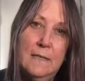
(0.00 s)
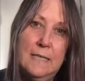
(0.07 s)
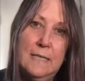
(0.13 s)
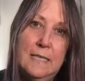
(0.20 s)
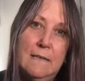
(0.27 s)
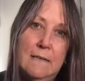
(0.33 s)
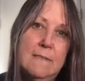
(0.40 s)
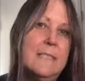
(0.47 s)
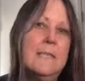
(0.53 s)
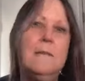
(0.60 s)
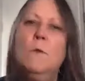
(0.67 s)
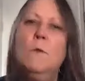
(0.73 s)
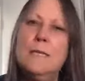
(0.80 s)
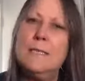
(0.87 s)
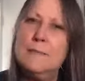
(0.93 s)
And I would say,
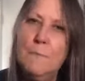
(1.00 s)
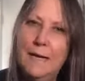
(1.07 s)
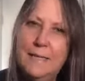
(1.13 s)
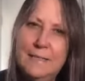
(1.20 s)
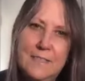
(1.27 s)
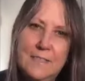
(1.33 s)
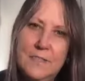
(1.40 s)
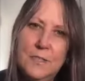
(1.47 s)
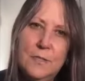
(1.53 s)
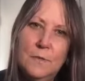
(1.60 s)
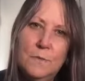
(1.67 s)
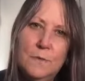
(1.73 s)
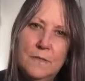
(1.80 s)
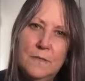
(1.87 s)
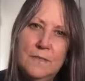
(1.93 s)
what is mine to
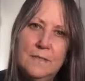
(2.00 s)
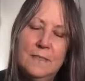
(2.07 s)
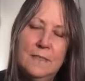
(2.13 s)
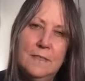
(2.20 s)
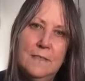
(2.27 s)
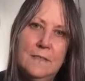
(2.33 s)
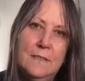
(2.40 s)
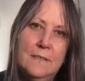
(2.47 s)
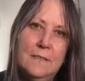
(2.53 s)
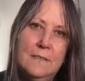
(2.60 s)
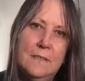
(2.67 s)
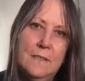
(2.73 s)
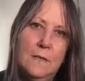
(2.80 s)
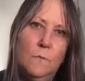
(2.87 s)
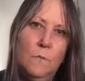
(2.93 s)
do?
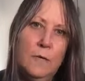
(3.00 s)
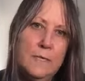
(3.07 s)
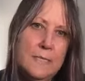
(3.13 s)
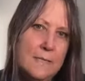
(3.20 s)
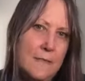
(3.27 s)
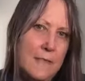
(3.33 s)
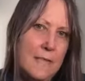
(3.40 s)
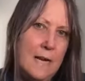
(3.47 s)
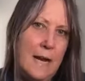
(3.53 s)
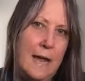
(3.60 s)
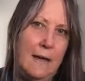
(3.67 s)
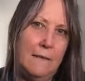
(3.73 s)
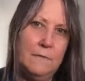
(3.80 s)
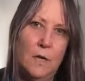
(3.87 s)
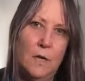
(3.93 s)
You know, what is it that I have to